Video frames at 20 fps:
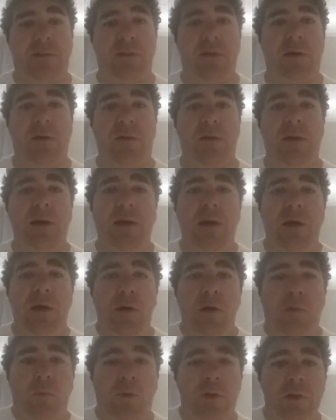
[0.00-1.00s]
So
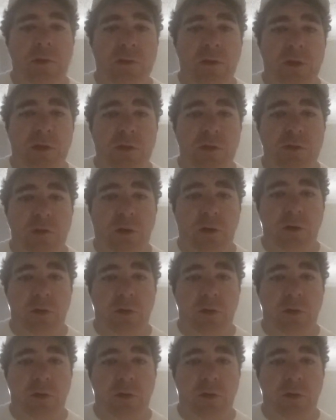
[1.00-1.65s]
we're just going to show